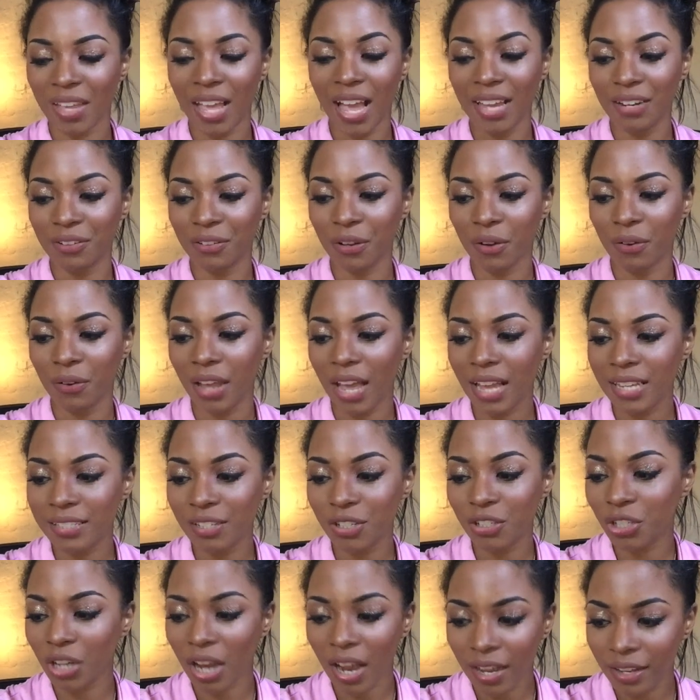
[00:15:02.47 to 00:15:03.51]
I don't know. As a
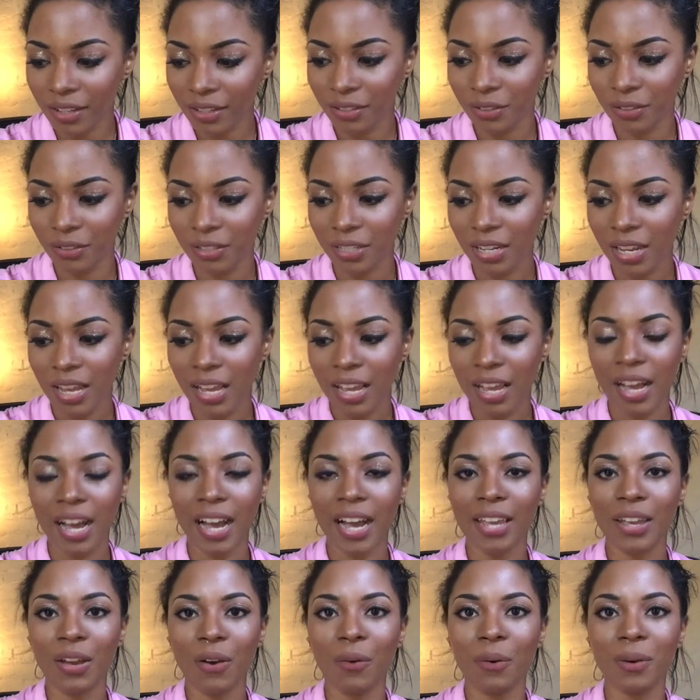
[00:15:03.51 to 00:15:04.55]
child,
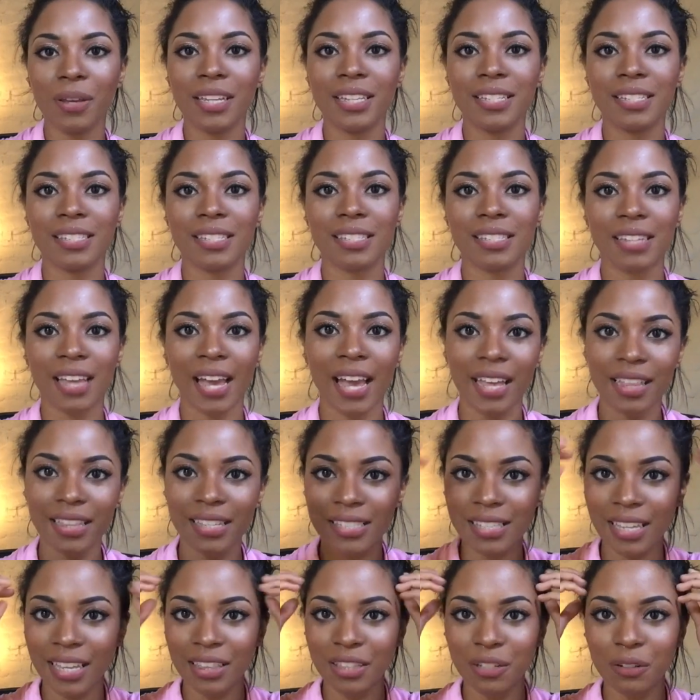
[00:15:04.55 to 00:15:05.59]
I always had
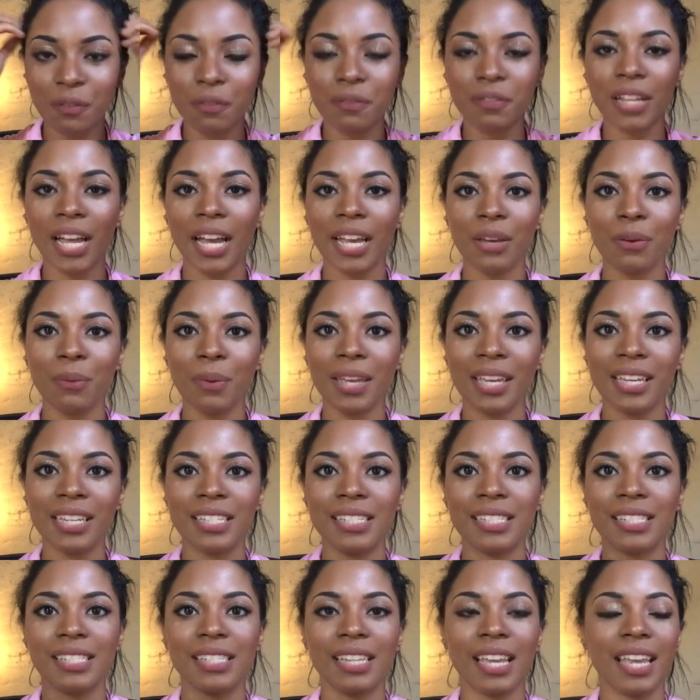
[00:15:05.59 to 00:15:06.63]
these like little
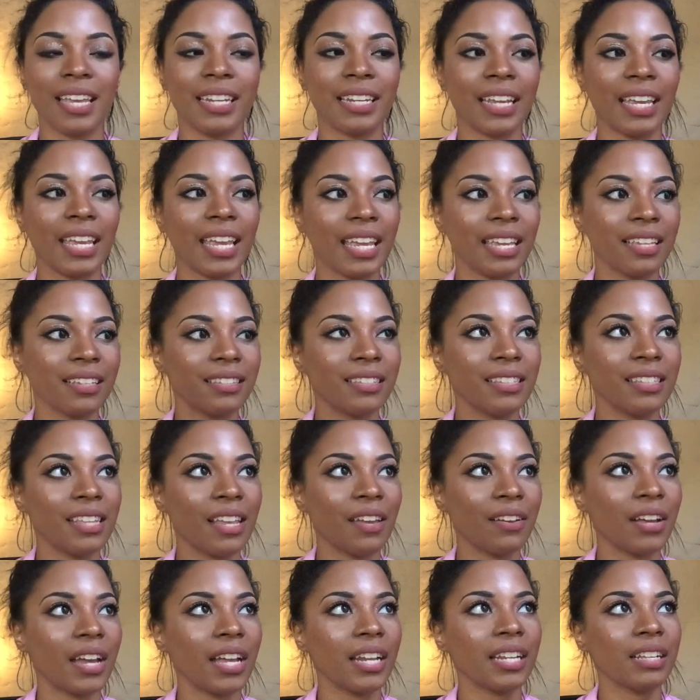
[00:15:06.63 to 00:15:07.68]
flyaways, and I
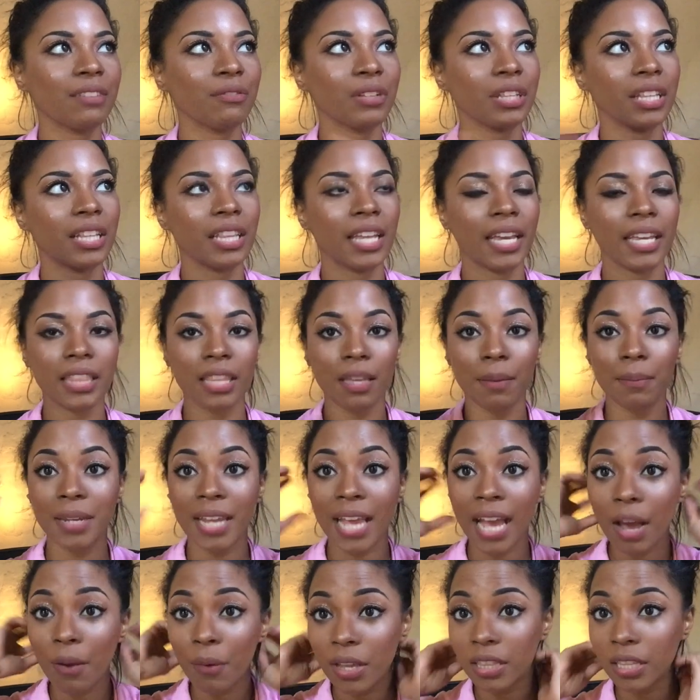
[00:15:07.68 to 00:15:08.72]
I didn't really like them.
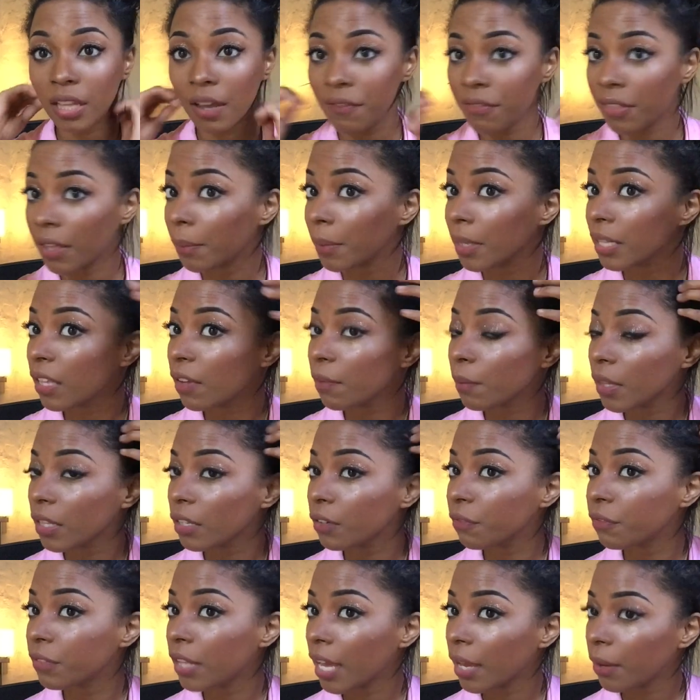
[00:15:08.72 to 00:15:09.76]
Now I love them. I love my
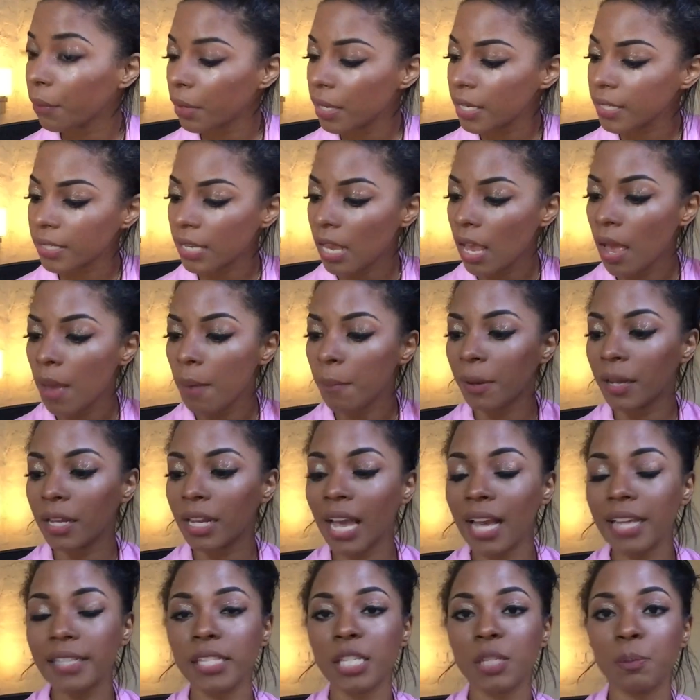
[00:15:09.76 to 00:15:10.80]
little flyaways. But
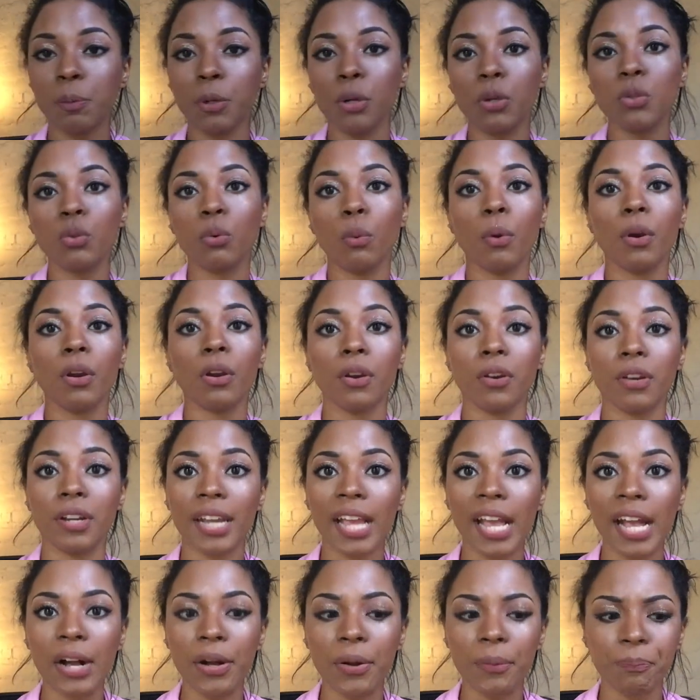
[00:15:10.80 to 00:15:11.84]
as a spiritual worker
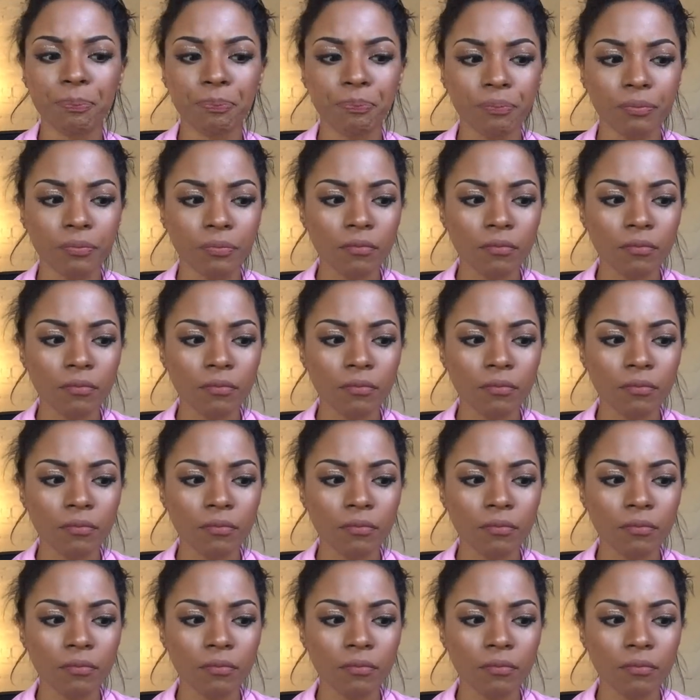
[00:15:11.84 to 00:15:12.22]
now,